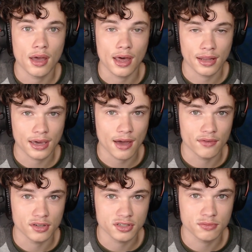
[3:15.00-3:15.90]
I like
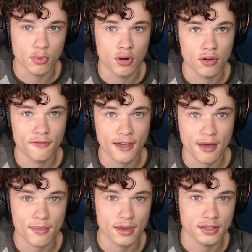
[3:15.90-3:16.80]
having a small
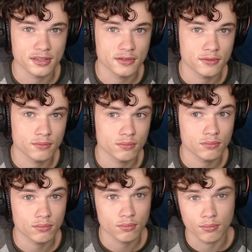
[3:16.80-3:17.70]
fan base,
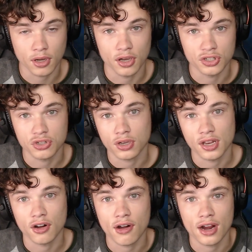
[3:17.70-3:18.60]
because you can
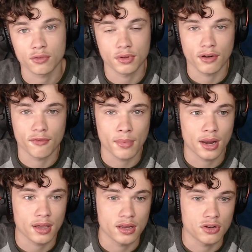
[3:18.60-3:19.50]
interact with
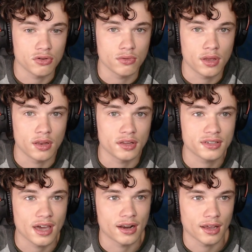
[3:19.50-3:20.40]
everybody, and it's
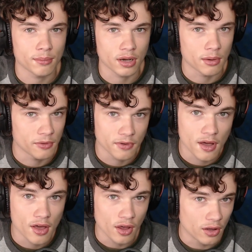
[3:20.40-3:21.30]
kind of like becoming
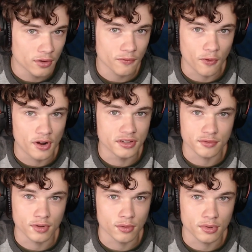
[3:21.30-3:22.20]
friends
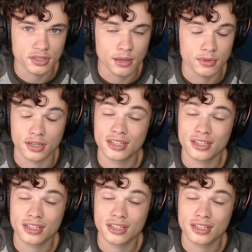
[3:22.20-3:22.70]
with them or something.